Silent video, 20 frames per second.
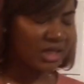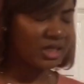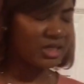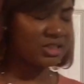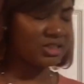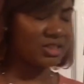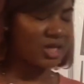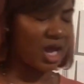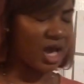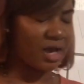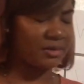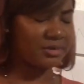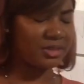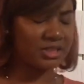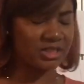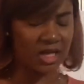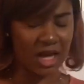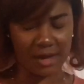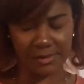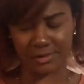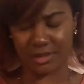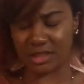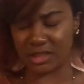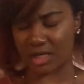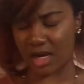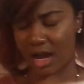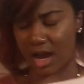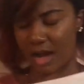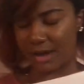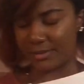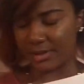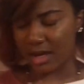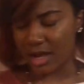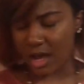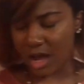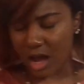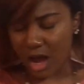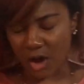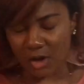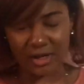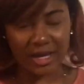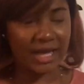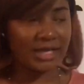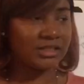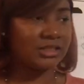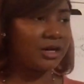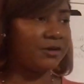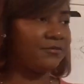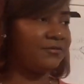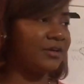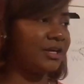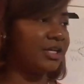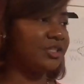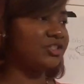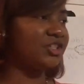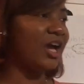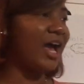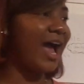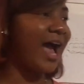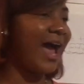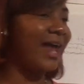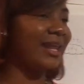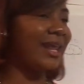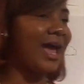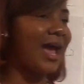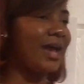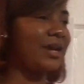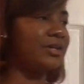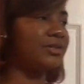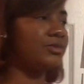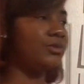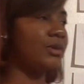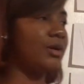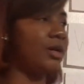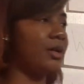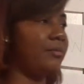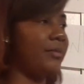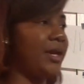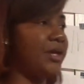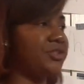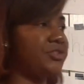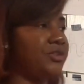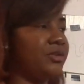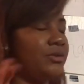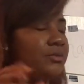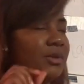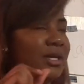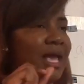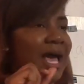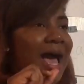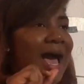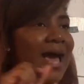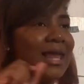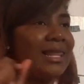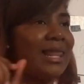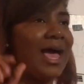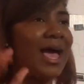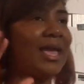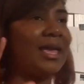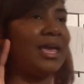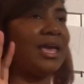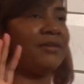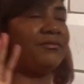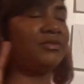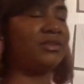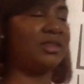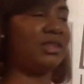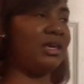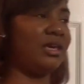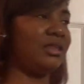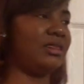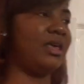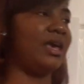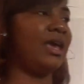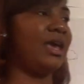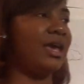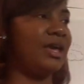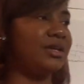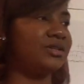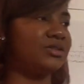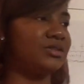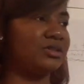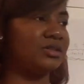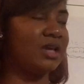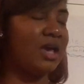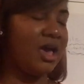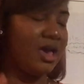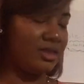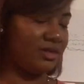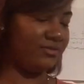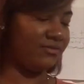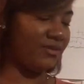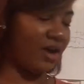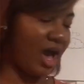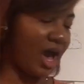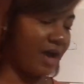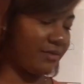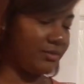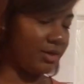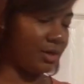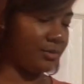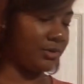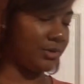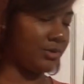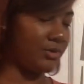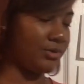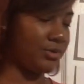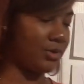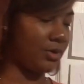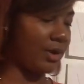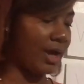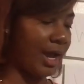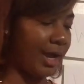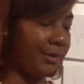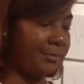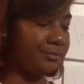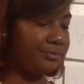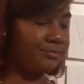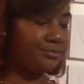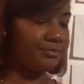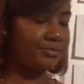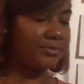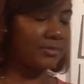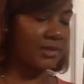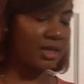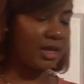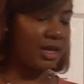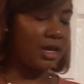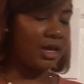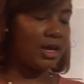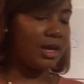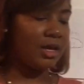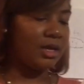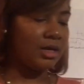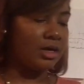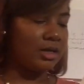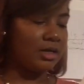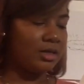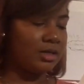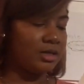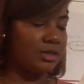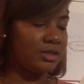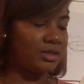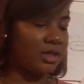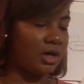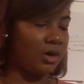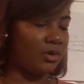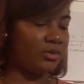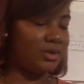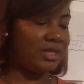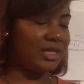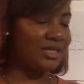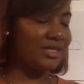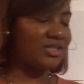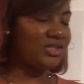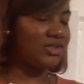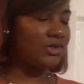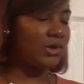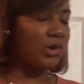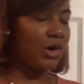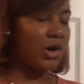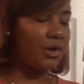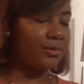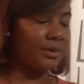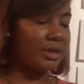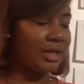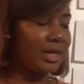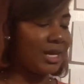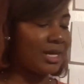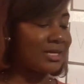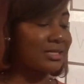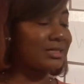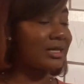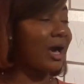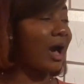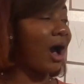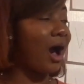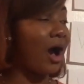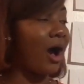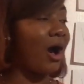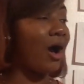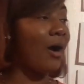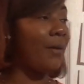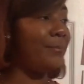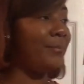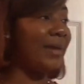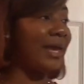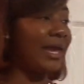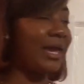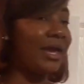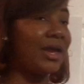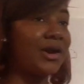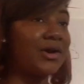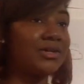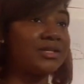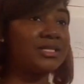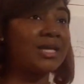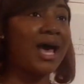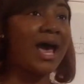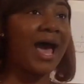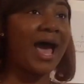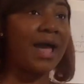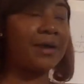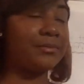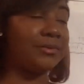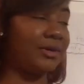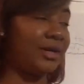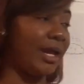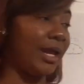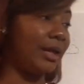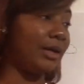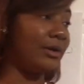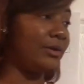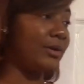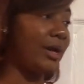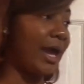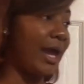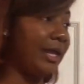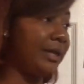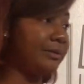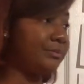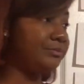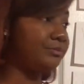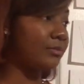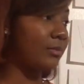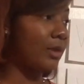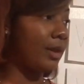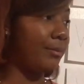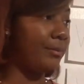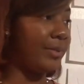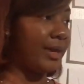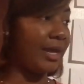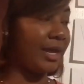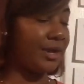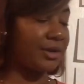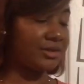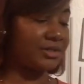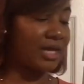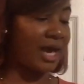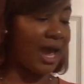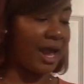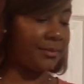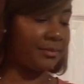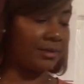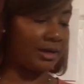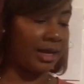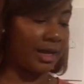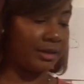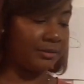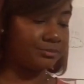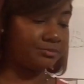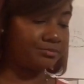Good job. Good job. Good job. Okay, don't forget your highlighters. We're going to make sure that we highlight everything that answers the 5 W's, okay? So this story is called Bears Hibernate, okay? Bears hibernate.